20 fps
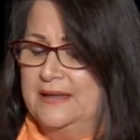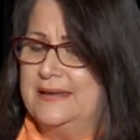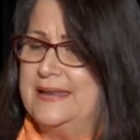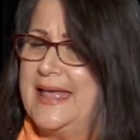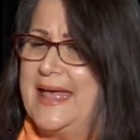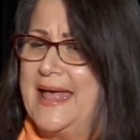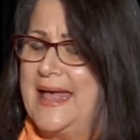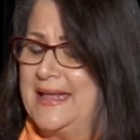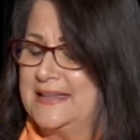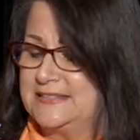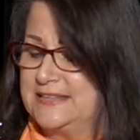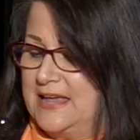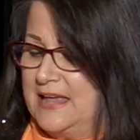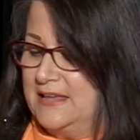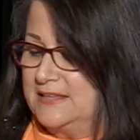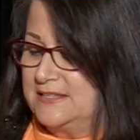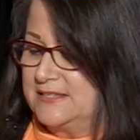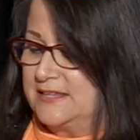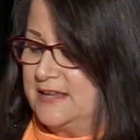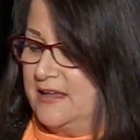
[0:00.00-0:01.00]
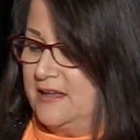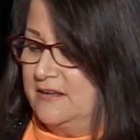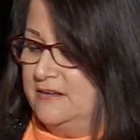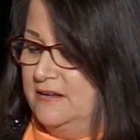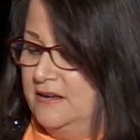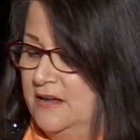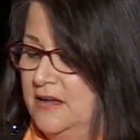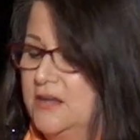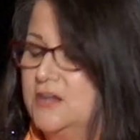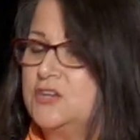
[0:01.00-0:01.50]
"Nah," Dad
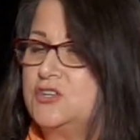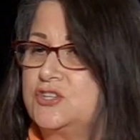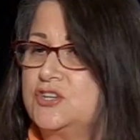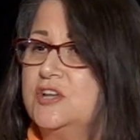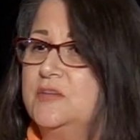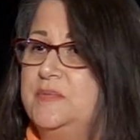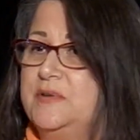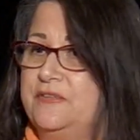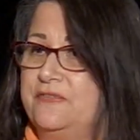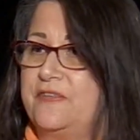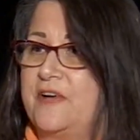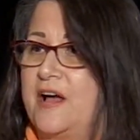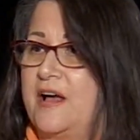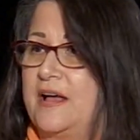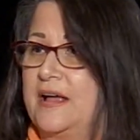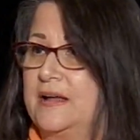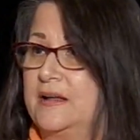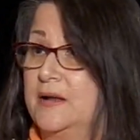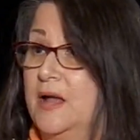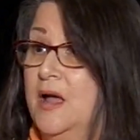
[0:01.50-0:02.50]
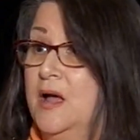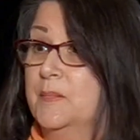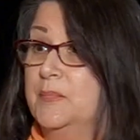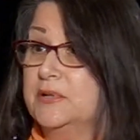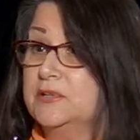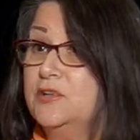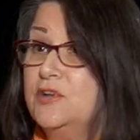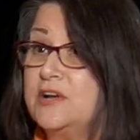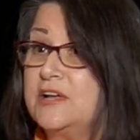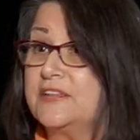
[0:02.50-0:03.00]
said. "She'll be fine.
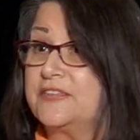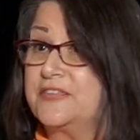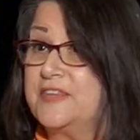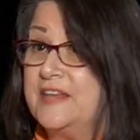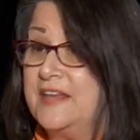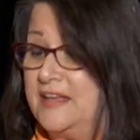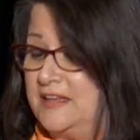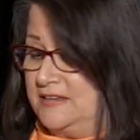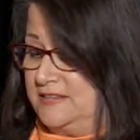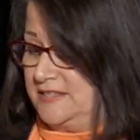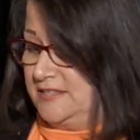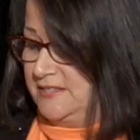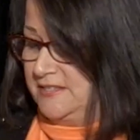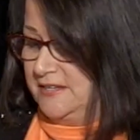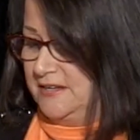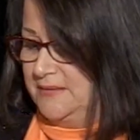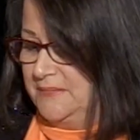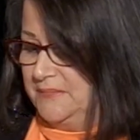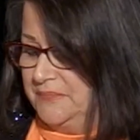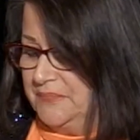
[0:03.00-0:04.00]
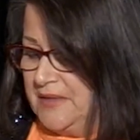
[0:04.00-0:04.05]
But look at this."